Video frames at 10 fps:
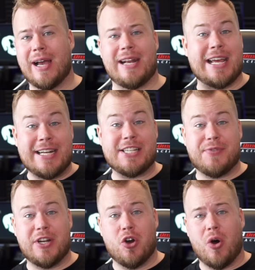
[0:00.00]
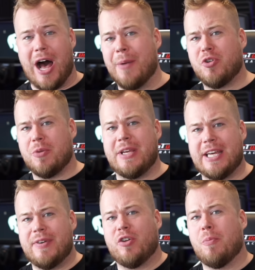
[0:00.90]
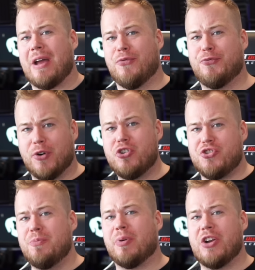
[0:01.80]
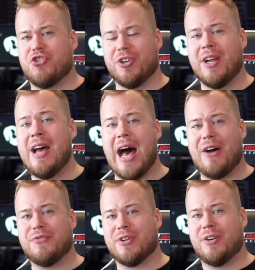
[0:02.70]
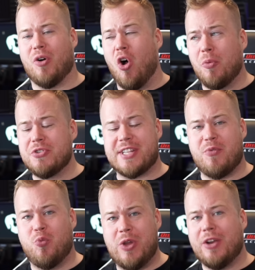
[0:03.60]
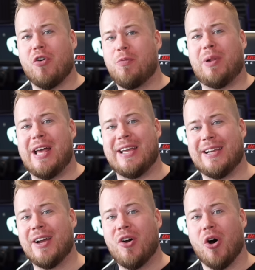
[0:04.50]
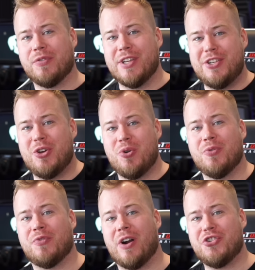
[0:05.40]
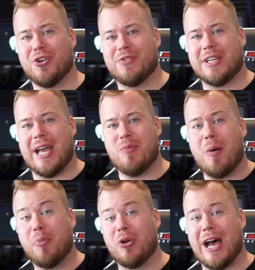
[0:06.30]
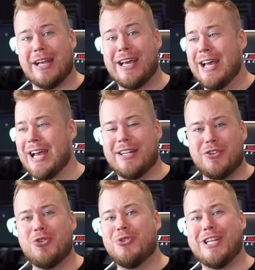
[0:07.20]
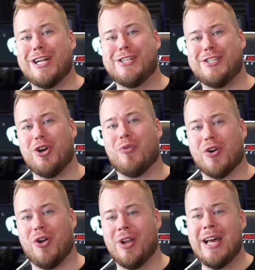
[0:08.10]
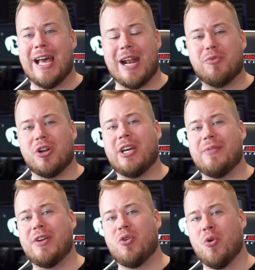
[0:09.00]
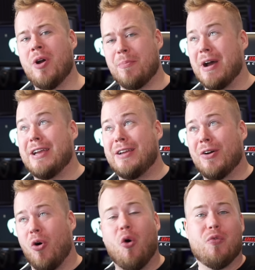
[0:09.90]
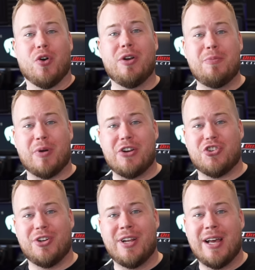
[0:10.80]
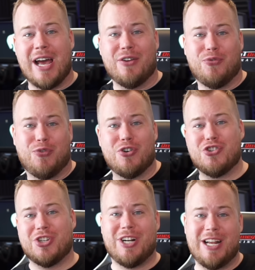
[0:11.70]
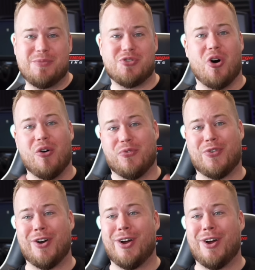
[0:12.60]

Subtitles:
And in this video, I'm gonna be giving you my first impression after almost a week of playing of the new version of the game 1.9 and the new DLC overall, and I'm gonna give you my overall impression and a first glimpse of